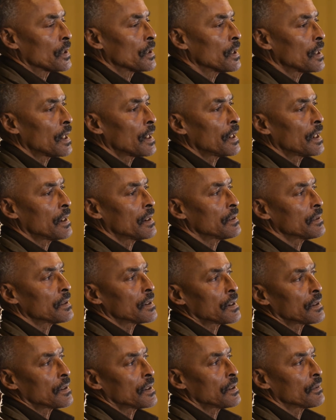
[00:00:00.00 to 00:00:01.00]
know, I
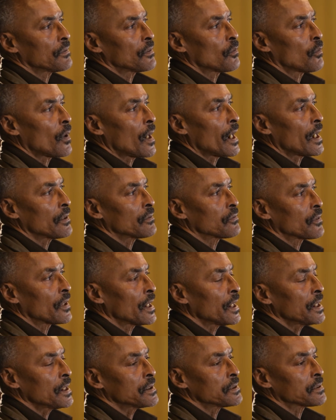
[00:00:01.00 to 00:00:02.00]
have a wide
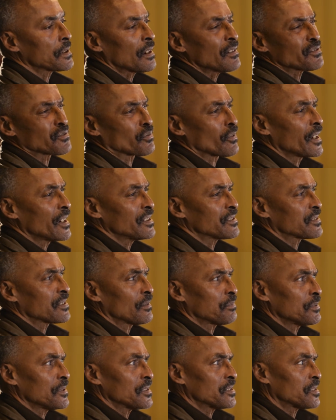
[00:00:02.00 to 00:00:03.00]
range. I was raised
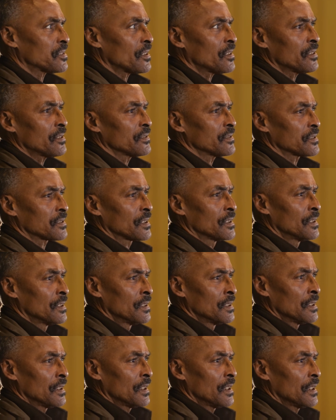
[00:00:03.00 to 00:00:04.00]
up in church,
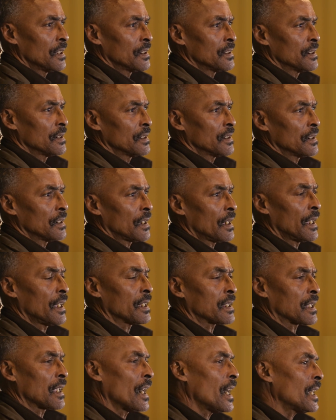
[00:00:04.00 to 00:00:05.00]
and I
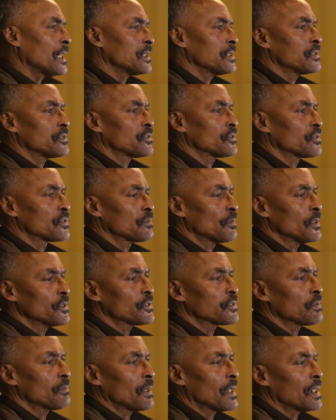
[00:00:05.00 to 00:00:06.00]
had God issues
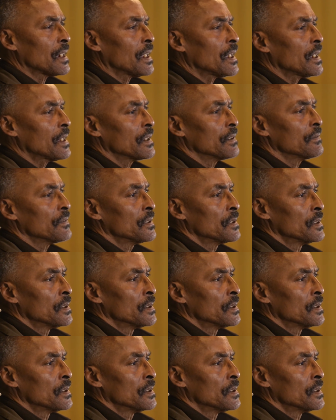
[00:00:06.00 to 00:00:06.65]
most of my life